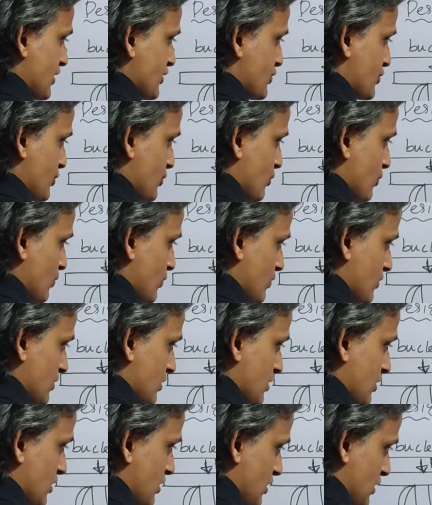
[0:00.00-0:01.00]
ratio
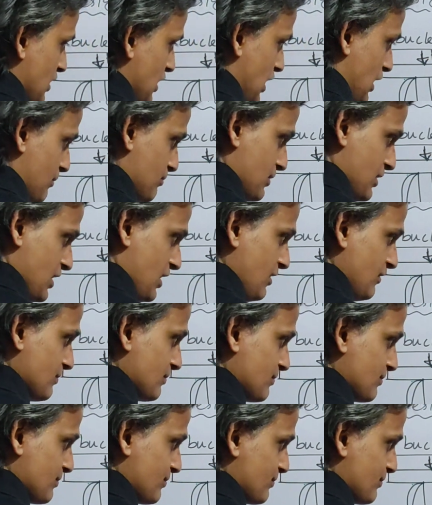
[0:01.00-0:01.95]
lambda.